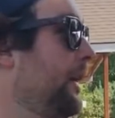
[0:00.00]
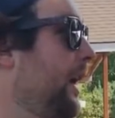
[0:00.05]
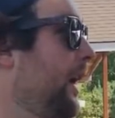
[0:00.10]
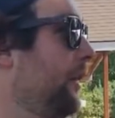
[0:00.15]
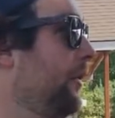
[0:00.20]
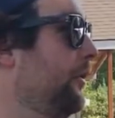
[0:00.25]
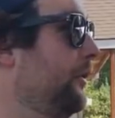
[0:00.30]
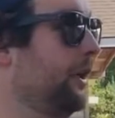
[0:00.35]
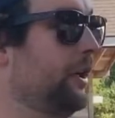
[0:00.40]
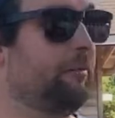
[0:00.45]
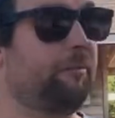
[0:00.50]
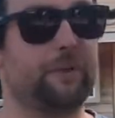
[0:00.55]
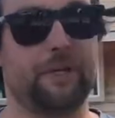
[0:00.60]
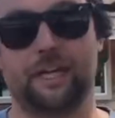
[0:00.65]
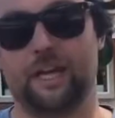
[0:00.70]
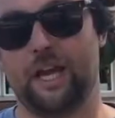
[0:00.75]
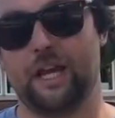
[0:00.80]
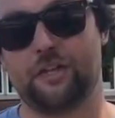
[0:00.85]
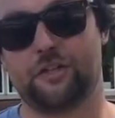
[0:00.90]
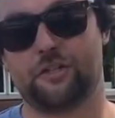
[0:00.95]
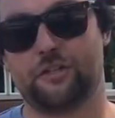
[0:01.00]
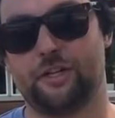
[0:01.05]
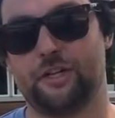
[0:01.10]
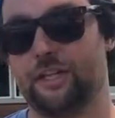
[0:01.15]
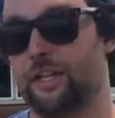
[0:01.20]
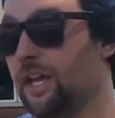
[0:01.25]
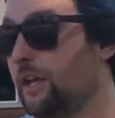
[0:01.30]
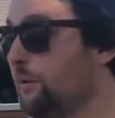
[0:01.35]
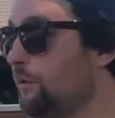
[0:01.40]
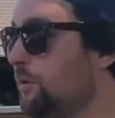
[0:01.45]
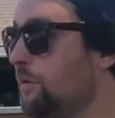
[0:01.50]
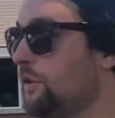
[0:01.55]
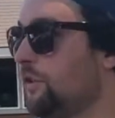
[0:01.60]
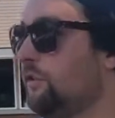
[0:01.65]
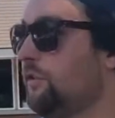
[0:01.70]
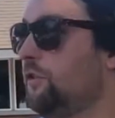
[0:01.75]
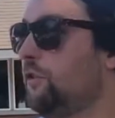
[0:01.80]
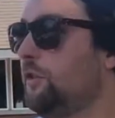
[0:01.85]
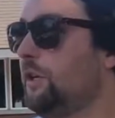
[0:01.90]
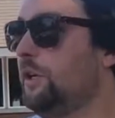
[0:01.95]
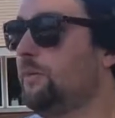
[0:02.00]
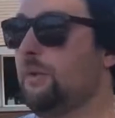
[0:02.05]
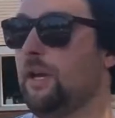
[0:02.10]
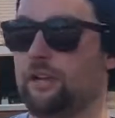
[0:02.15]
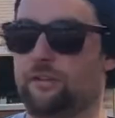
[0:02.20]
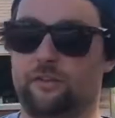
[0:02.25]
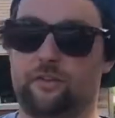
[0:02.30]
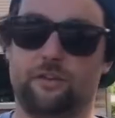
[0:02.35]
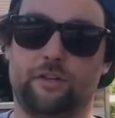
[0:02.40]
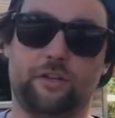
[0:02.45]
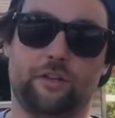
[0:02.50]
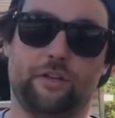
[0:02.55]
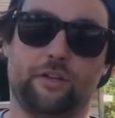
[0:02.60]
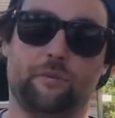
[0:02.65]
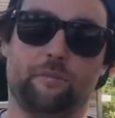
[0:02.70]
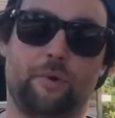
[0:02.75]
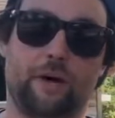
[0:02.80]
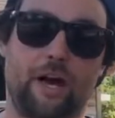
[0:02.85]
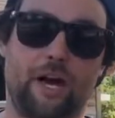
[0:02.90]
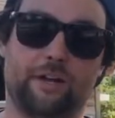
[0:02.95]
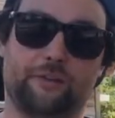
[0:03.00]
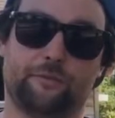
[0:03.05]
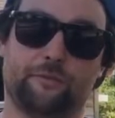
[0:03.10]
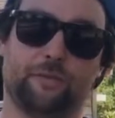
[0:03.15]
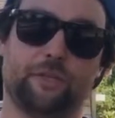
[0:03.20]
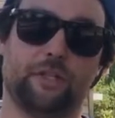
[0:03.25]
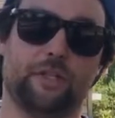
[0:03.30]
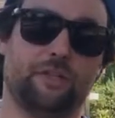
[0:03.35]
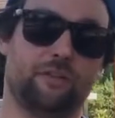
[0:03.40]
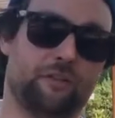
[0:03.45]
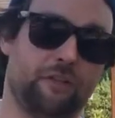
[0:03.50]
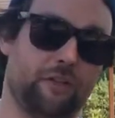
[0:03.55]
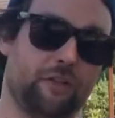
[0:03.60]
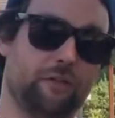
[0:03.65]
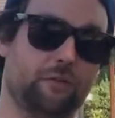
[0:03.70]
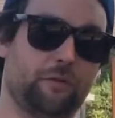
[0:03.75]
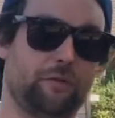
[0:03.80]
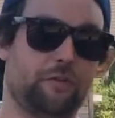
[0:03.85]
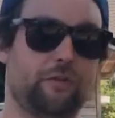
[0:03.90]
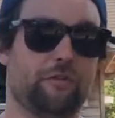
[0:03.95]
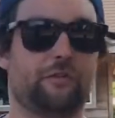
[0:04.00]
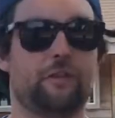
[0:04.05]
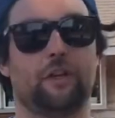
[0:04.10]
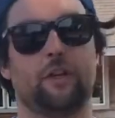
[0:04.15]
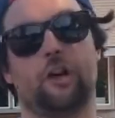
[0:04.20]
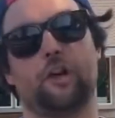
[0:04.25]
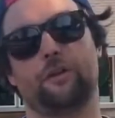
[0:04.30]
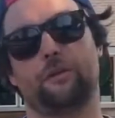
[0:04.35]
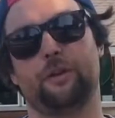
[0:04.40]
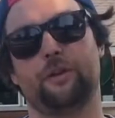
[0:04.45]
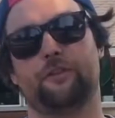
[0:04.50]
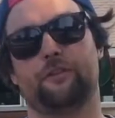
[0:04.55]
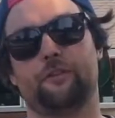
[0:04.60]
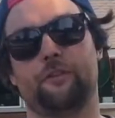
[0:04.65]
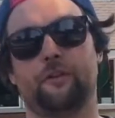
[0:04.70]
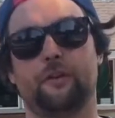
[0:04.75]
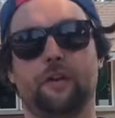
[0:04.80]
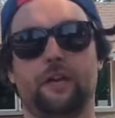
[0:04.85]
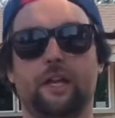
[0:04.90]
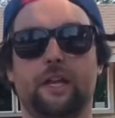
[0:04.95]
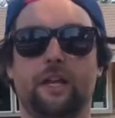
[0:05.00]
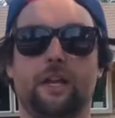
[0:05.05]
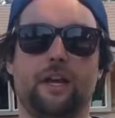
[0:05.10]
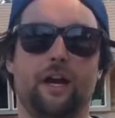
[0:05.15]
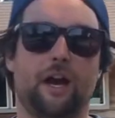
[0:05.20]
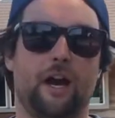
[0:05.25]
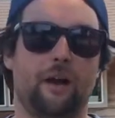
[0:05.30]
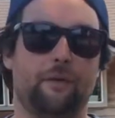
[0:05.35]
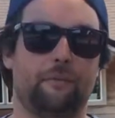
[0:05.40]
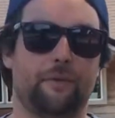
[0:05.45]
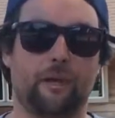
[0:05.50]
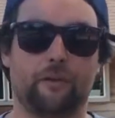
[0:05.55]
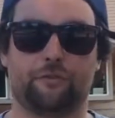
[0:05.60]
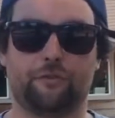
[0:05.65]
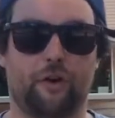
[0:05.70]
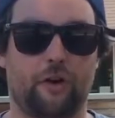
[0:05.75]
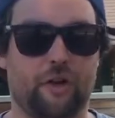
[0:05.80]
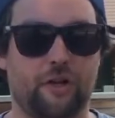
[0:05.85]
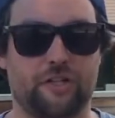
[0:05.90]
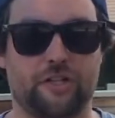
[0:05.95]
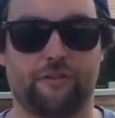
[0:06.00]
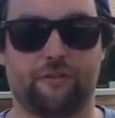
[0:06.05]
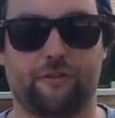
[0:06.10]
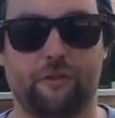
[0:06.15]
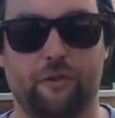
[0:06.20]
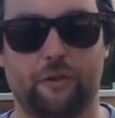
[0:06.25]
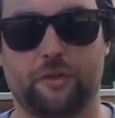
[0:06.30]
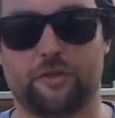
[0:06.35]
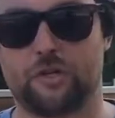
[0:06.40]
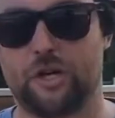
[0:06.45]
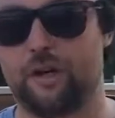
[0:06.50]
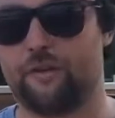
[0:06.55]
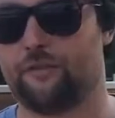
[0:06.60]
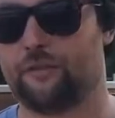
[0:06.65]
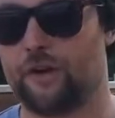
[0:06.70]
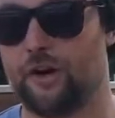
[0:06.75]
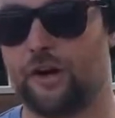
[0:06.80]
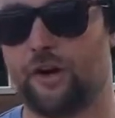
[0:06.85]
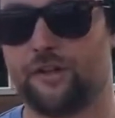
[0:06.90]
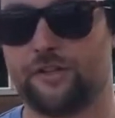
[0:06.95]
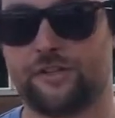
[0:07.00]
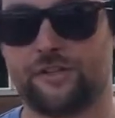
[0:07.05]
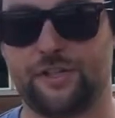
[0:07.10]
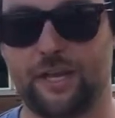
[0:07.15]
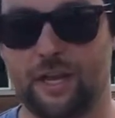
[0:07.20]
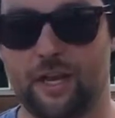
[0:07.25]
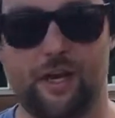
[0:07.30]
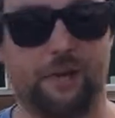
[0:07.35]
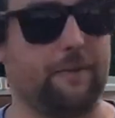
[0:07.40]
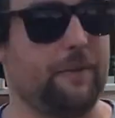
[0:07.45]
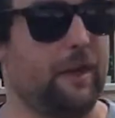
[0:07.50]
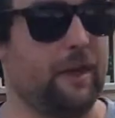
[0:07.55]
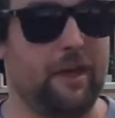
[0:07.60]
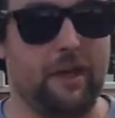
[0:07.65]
And doing a big entry like we were just doing makes it nearly impossible to continue drifting all the way through. As far as the front wheel drive car setup,